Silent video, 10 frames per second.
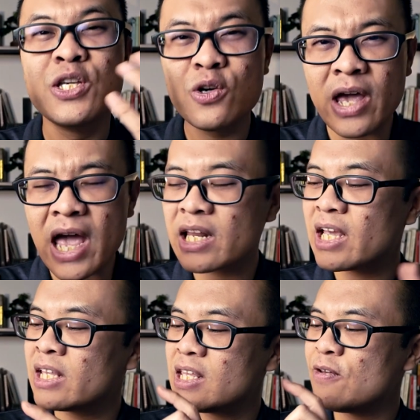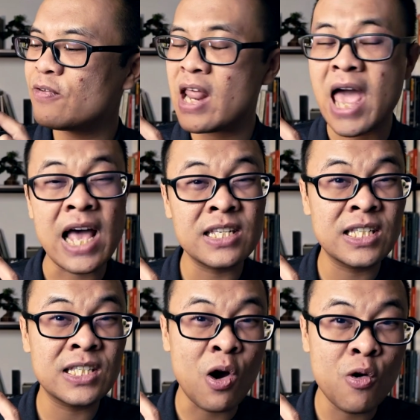You can, it even has
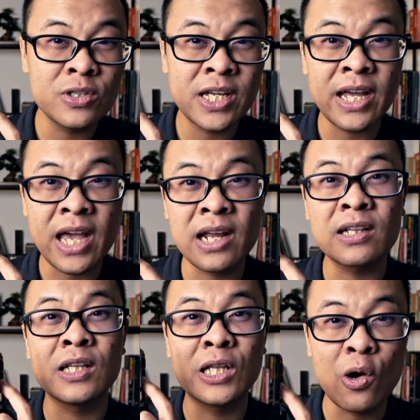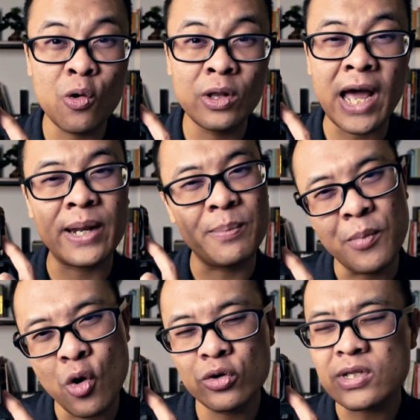its own dedicated low light
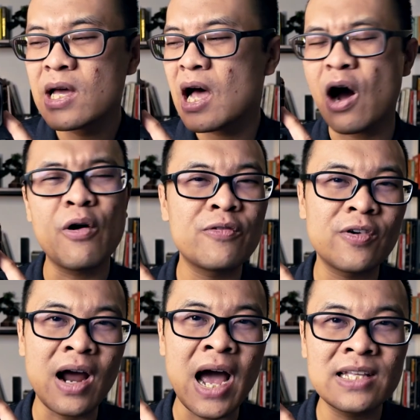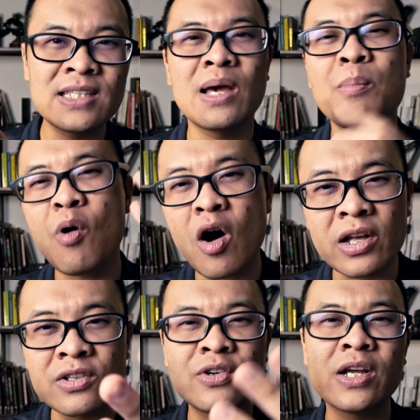mode. However, I think
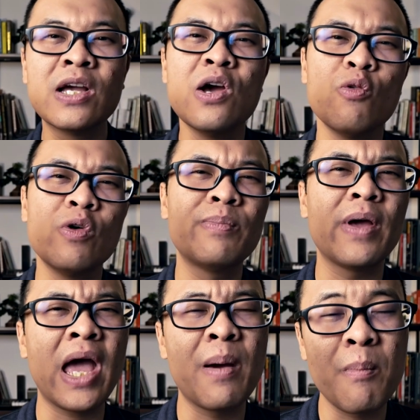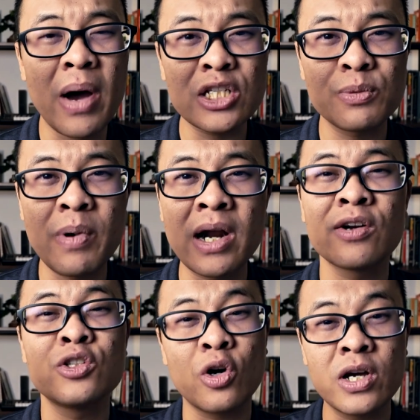Pocket 3 will be a much
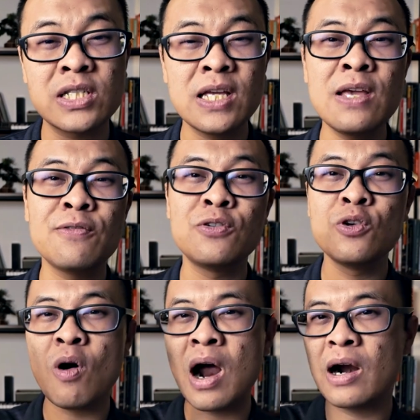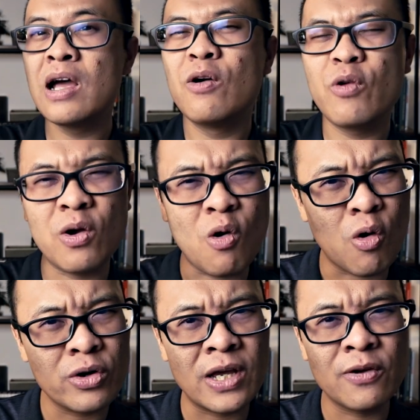better choice if you are
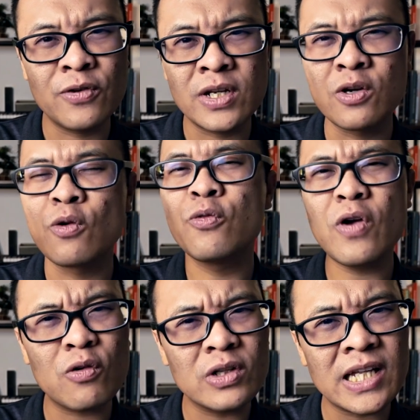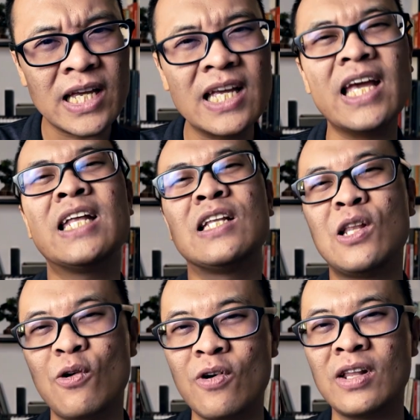recording video frequently
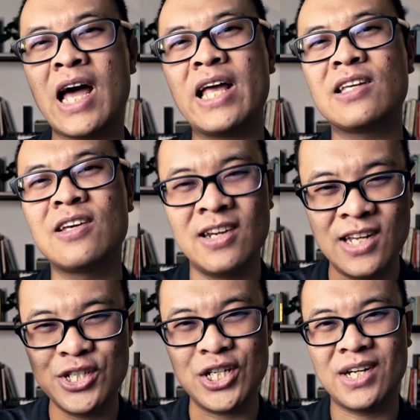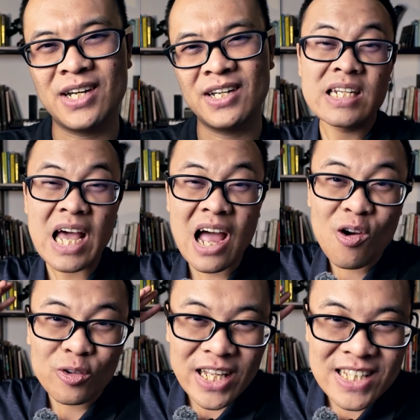in lower light condition.
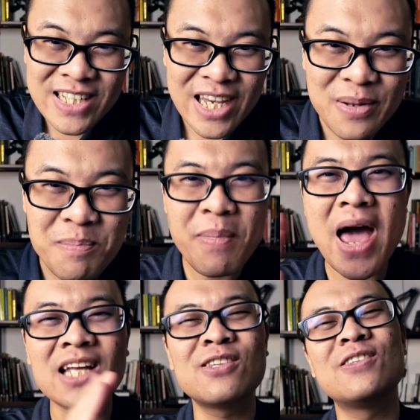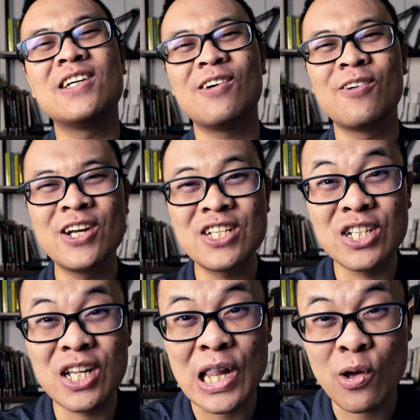Now let's get back to the
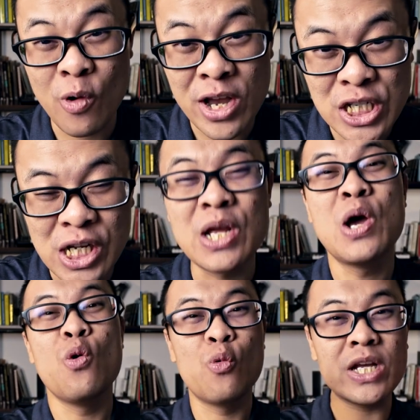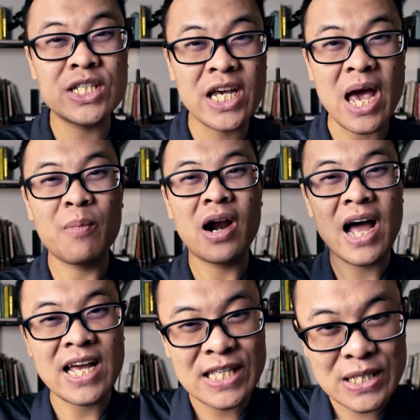original question. Which
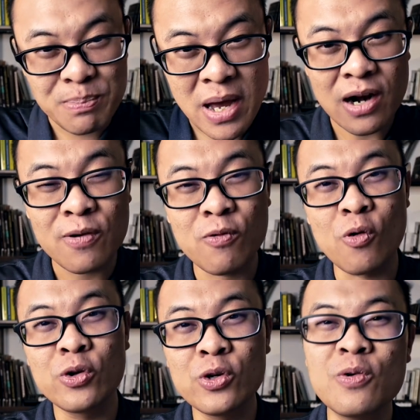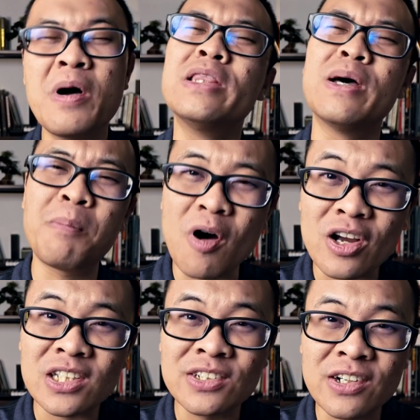camera is better for you, the
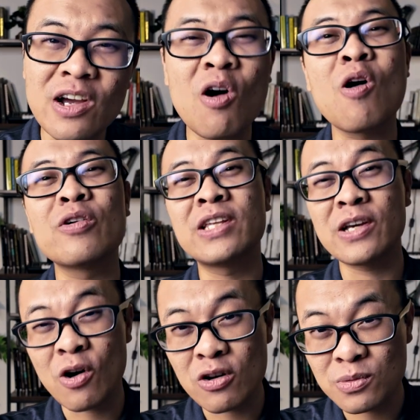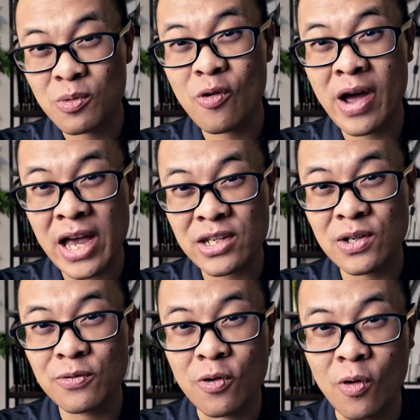Pocket 3 or the Osmo
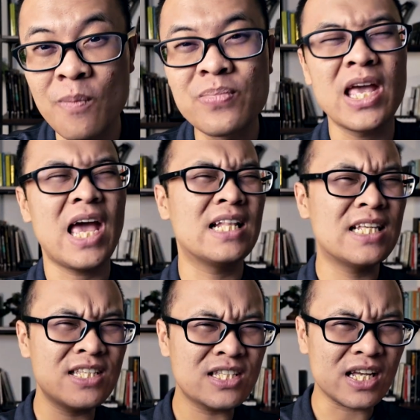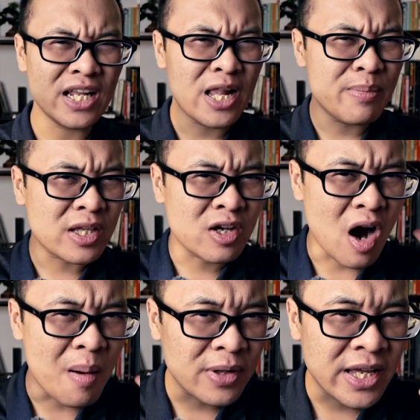Action 4? And this is a little bit
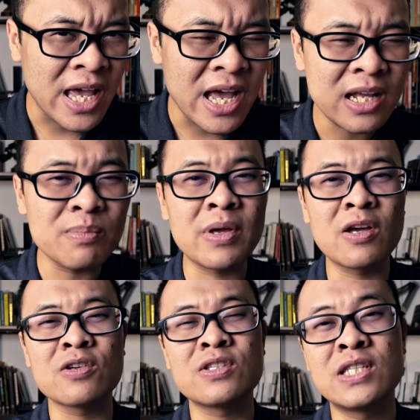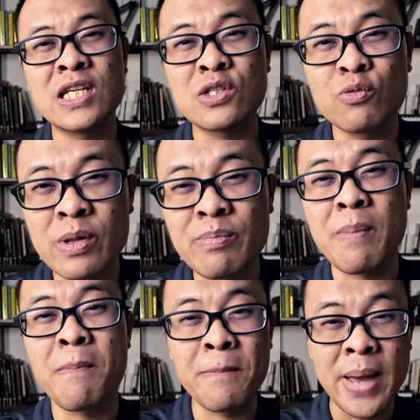complicated because this will be
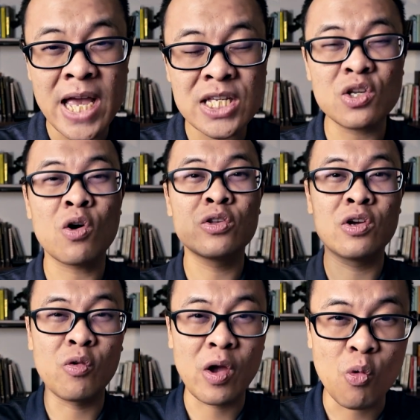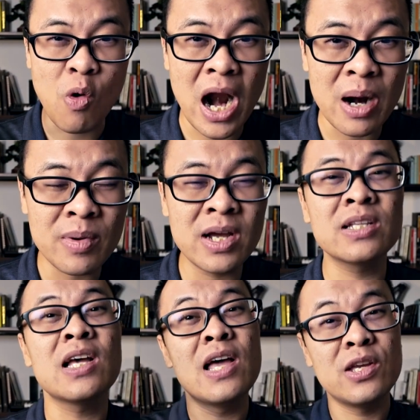based on your
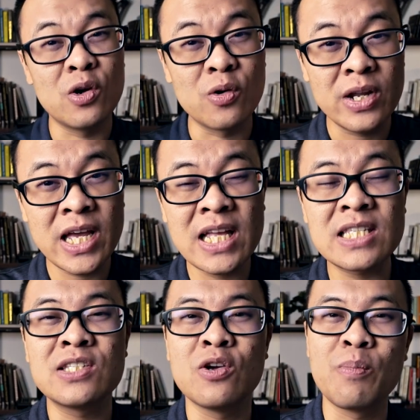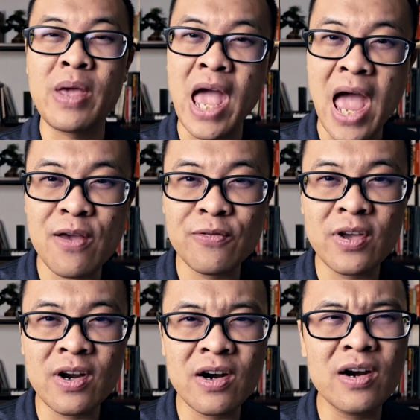requirement, your needs, your
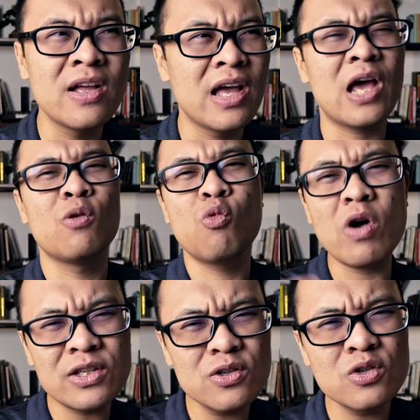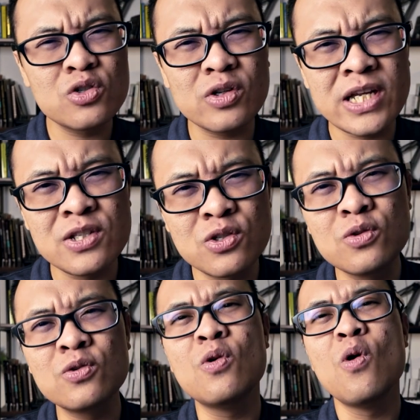behavior, and what you usually
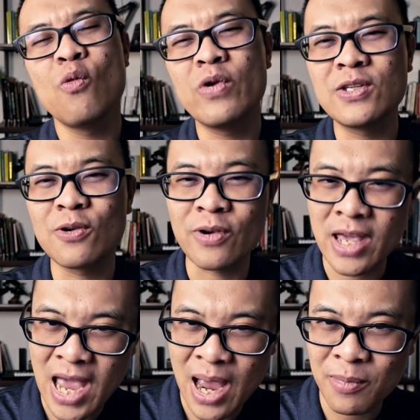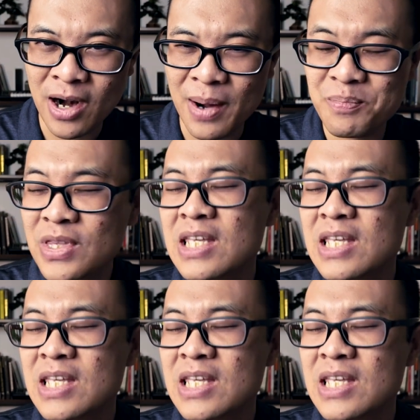do with your camera.